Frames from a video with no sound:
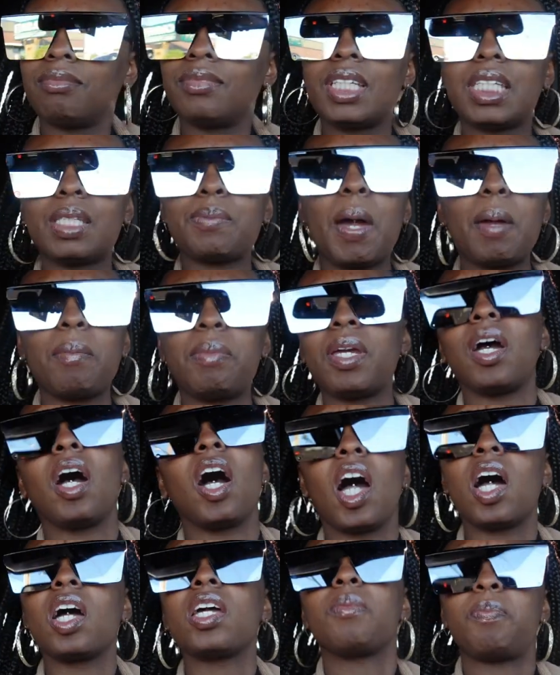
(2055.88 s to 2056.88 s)
This might be an
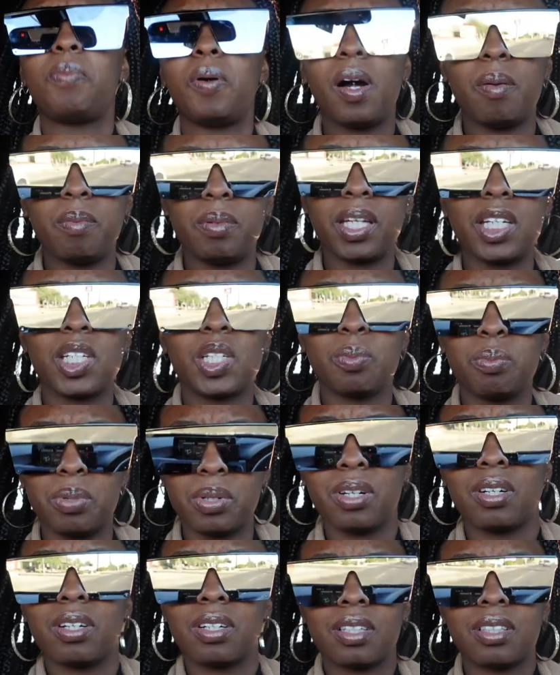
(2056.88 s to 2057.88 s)
unpublished
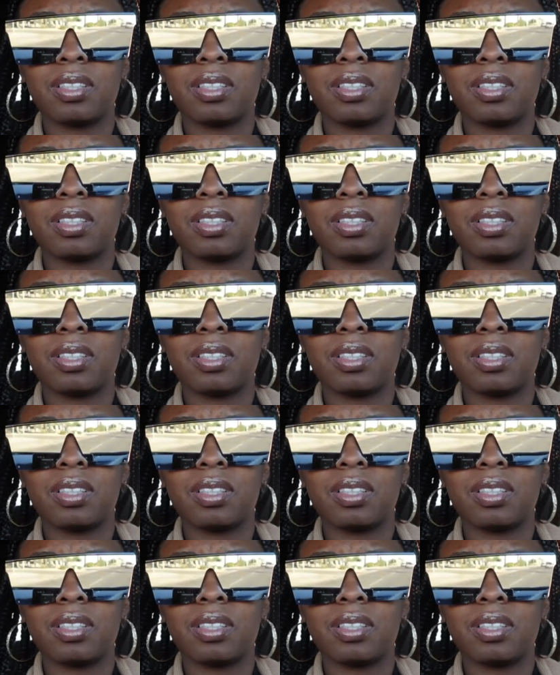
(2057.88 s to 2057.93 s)
book.